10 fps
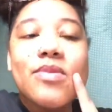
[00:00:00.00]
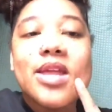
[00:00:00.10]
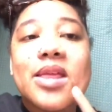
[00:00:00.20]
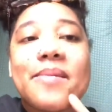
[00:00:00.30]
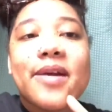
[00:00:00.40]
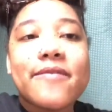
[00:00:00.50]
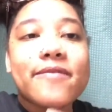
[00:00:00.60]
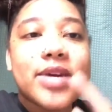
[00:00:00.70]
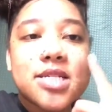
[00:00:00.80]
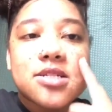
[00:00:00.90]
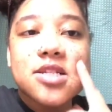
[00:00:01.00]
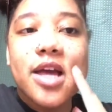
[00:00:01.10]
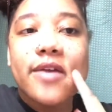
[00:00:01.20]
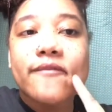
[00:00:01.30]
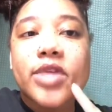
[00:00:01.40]
And then my face is
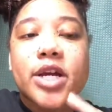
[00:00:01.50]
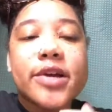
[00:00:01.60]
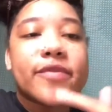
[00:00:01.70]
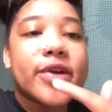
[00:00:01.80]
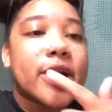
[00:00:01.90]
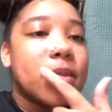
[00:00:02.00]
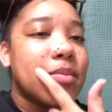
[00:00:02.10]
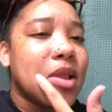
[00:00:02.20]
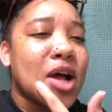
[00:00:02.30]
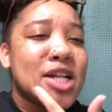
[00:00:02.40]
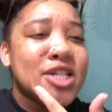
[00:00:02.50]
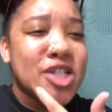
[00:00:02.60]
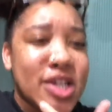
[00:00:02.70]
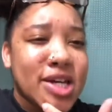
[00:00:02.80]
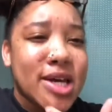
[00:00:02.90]
like very, very
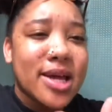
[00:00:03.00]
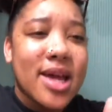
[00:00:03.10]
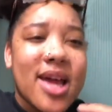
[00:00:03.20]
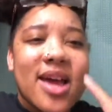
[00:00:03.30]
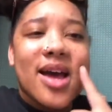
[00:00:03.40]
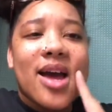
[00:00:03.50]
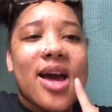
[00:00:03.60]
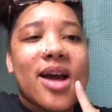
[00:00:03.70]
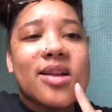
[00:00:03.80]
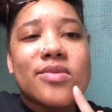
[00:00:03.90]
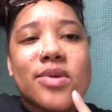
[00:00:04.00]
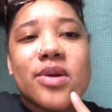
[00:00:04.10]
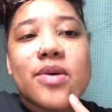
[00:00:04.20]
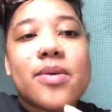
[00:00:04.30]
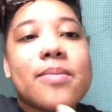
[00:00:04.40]
blotchy. I don't
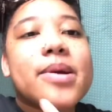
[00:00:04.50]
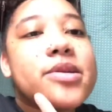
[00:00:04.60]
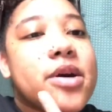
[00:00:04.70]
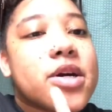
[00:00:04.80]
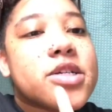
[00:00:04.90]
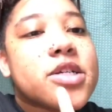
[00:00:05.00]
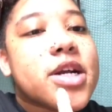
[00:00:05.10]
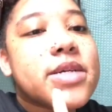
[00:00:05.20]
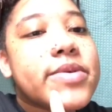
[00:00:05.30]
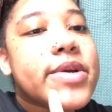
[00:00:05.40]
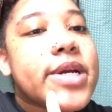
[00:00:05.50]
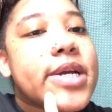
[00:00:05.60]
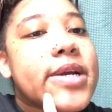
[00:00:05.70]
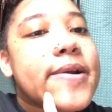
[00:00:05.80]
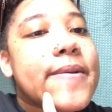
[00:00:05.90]
know, and my dog scratched me right
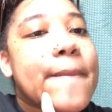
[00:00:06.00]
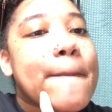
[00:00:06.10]
here.